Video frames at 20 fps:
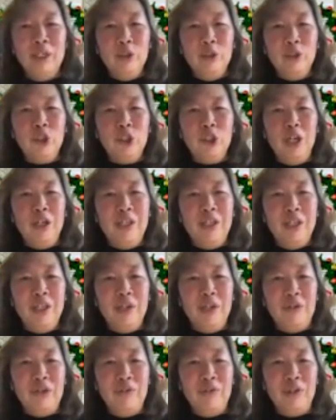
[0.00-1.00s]
to share their
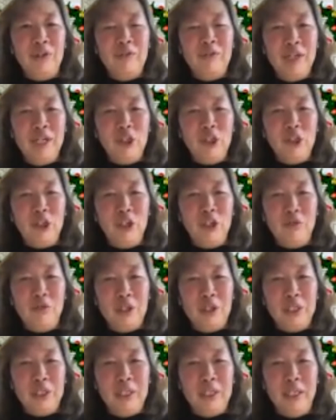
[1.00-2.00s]
gifts of giving and
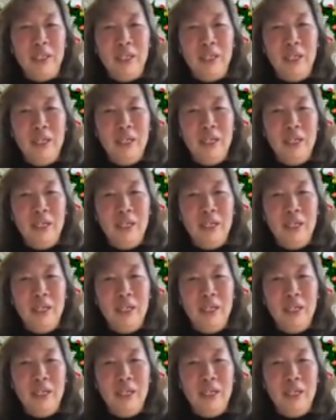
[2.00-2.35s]
generosity?